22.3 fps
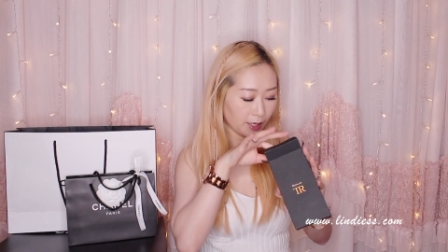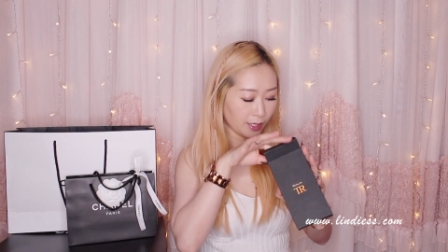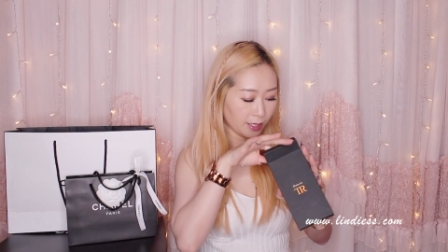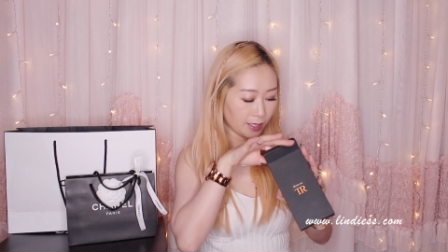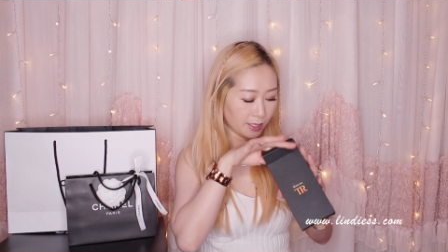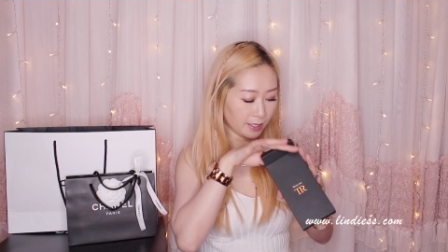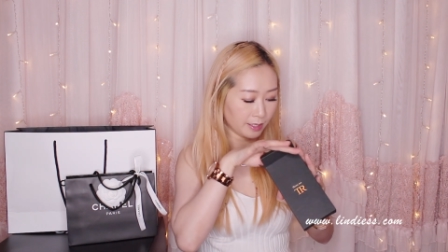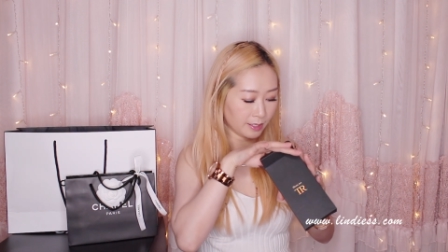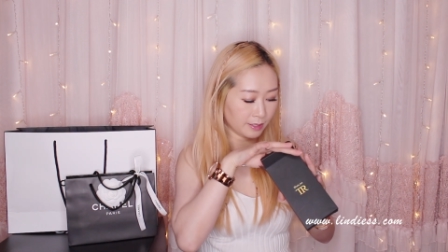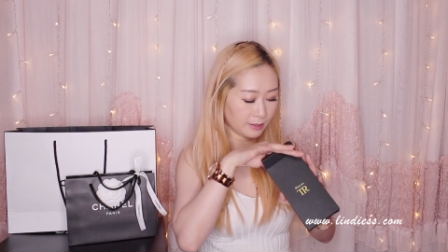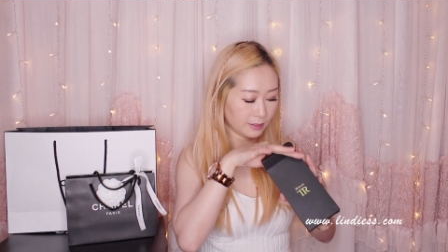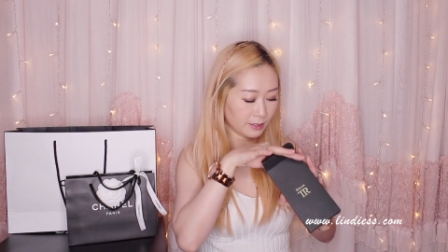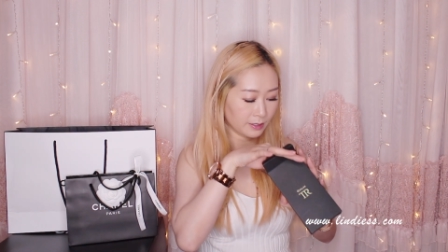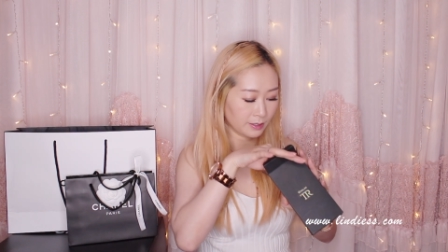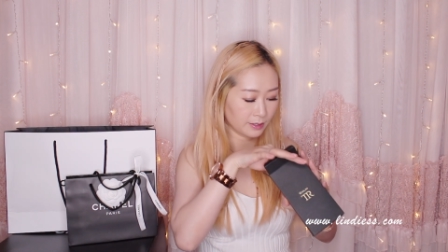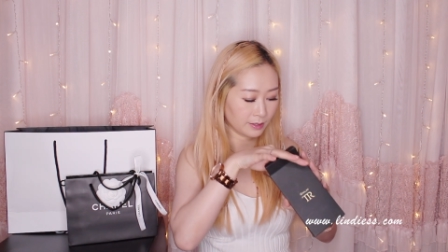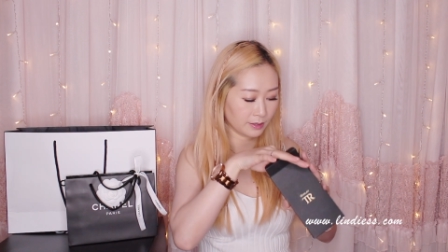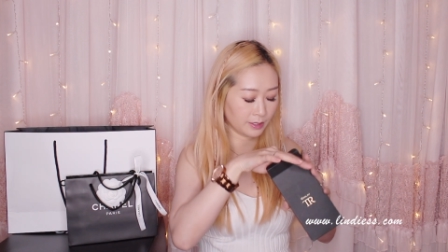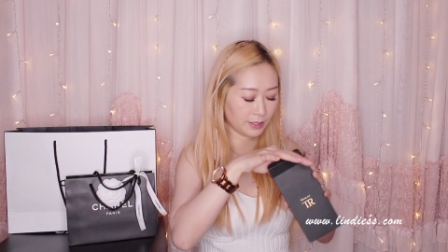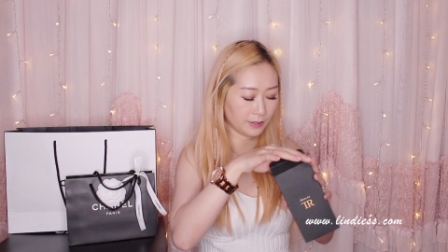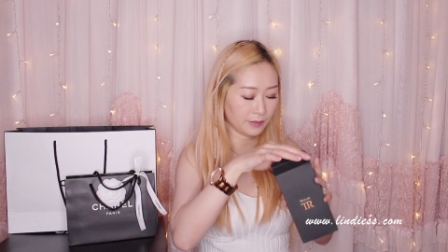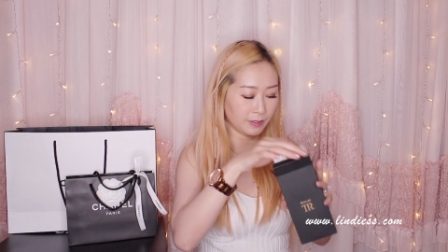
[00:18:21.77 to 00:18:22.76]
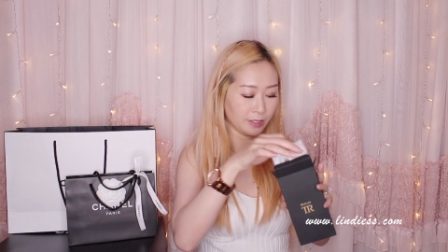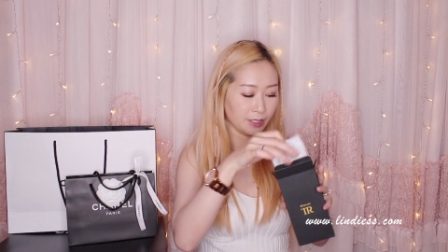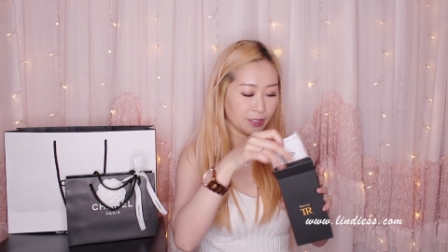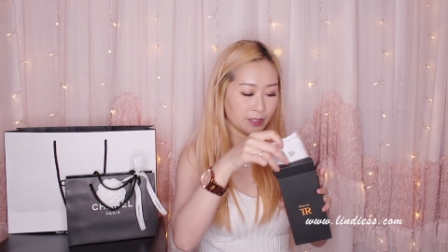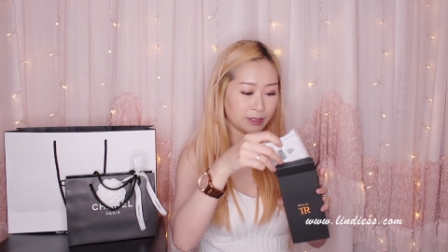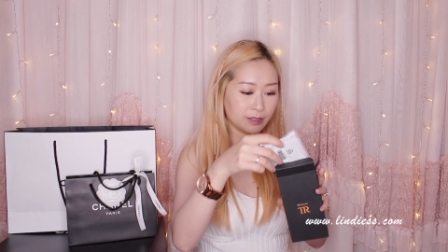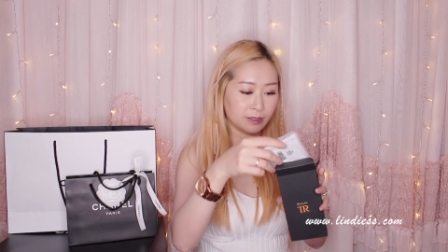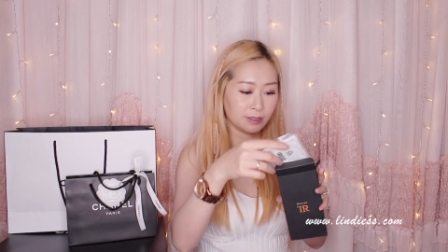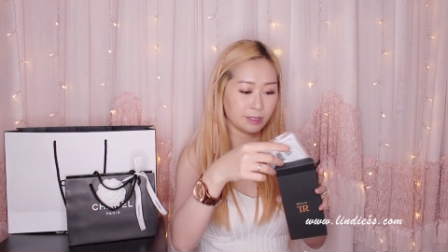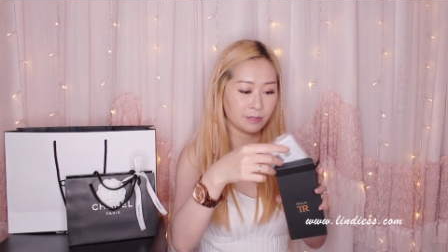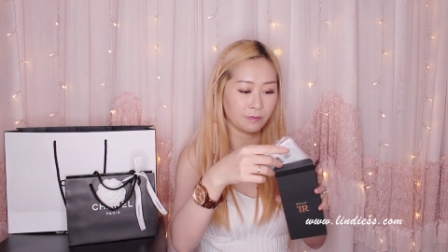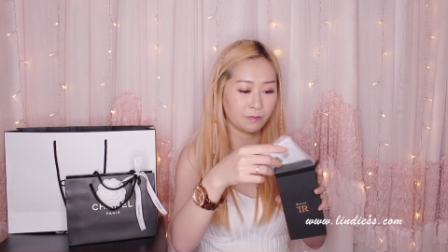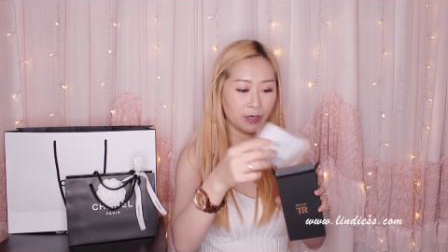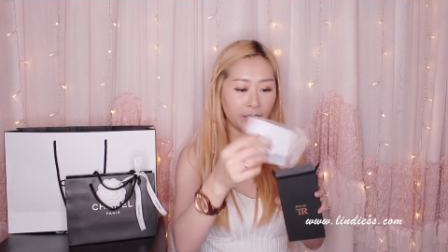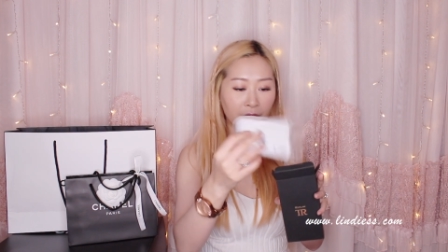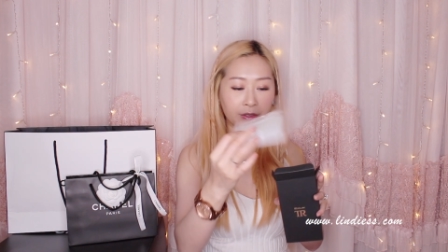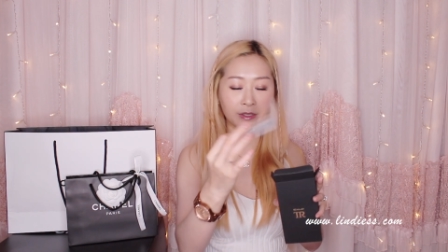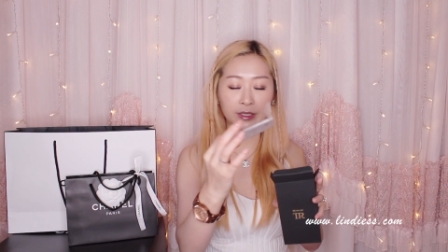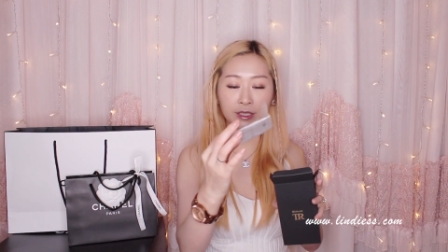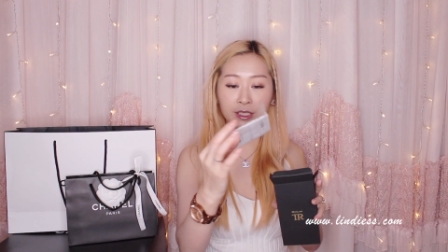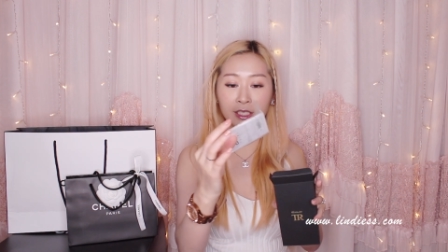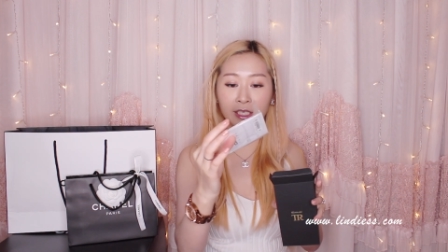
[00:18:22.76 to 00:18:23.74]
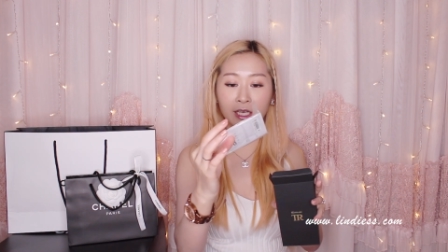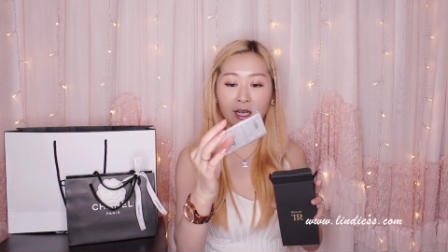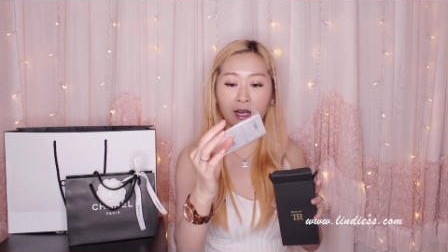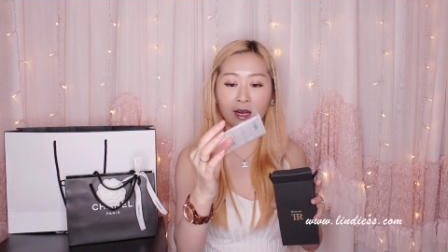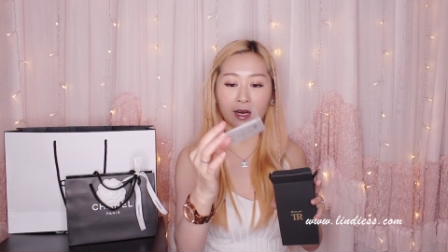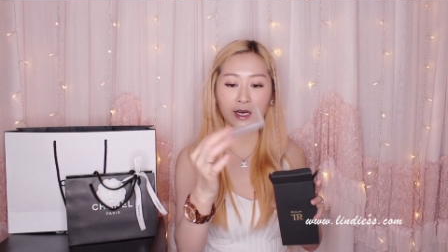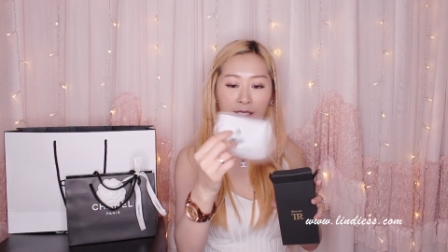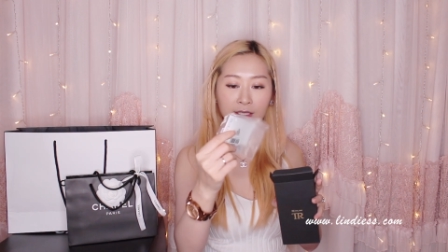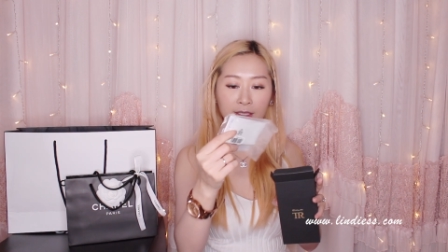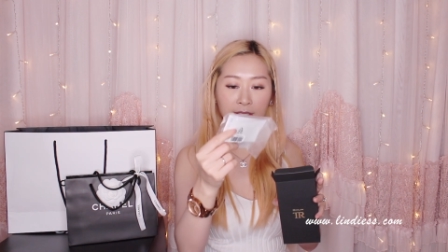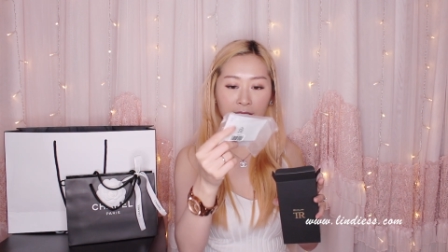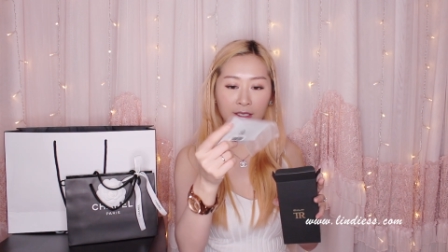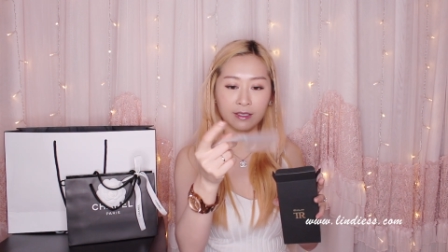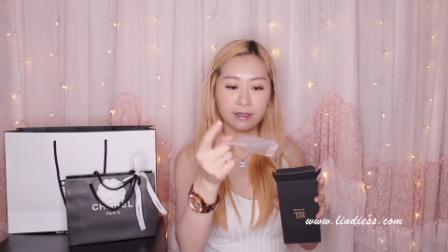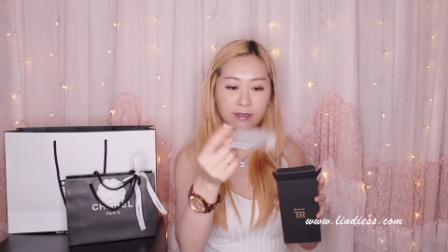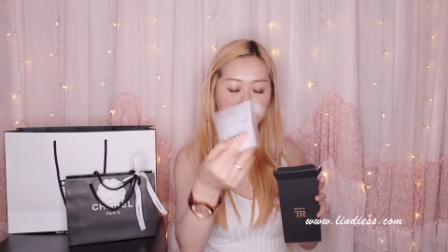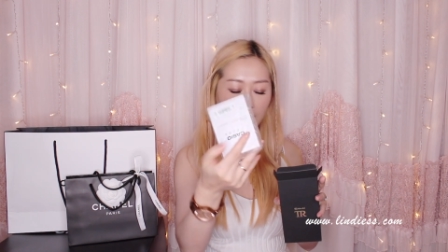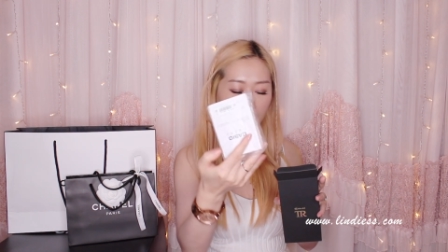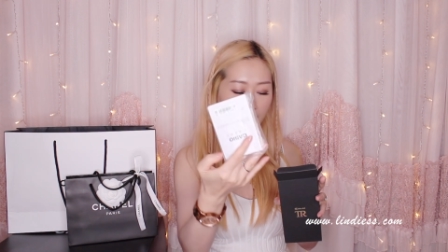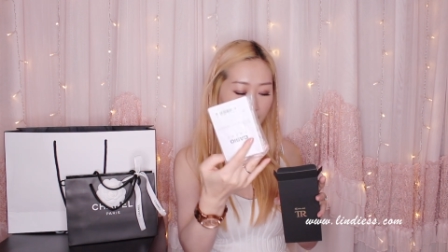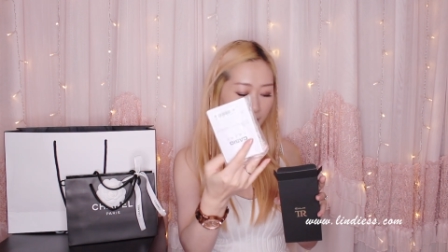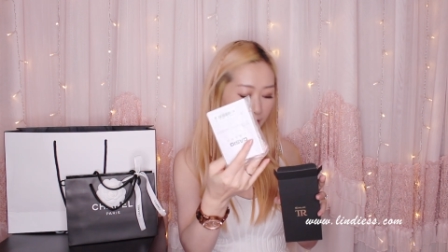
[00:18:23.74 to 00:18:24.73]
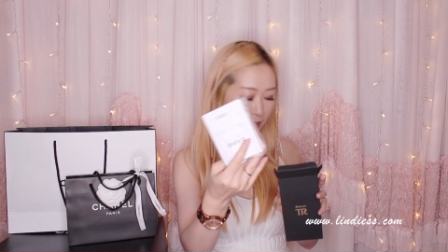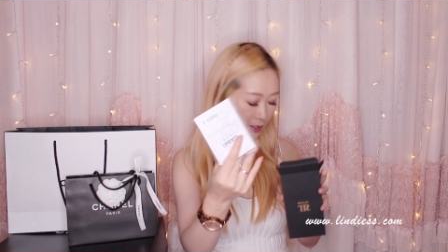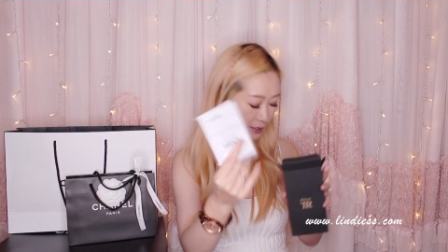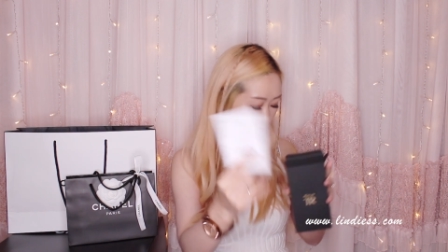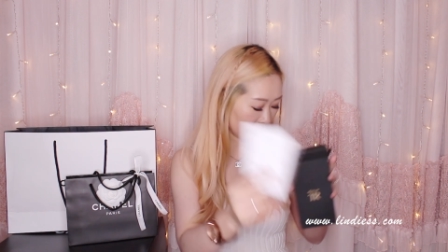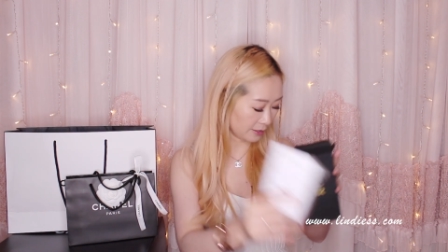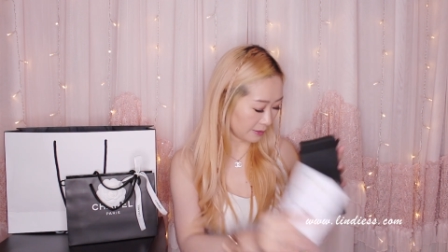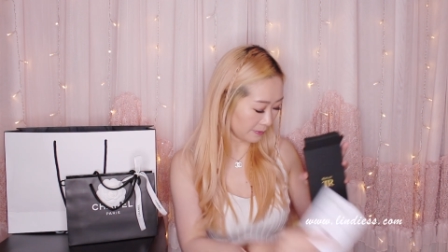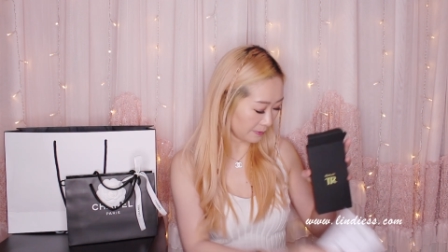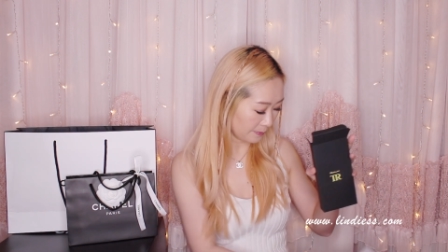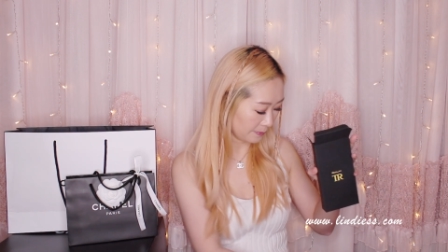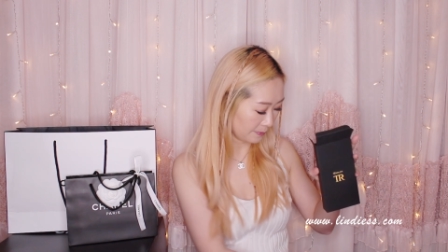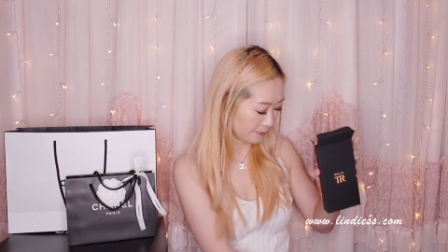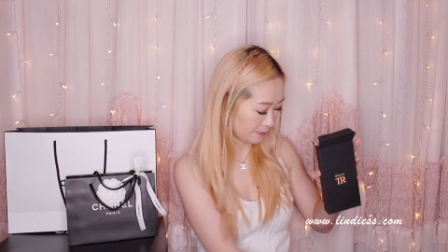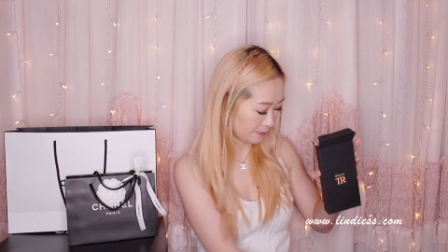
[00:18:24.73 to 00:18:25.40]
and there is the warranty cards inside here.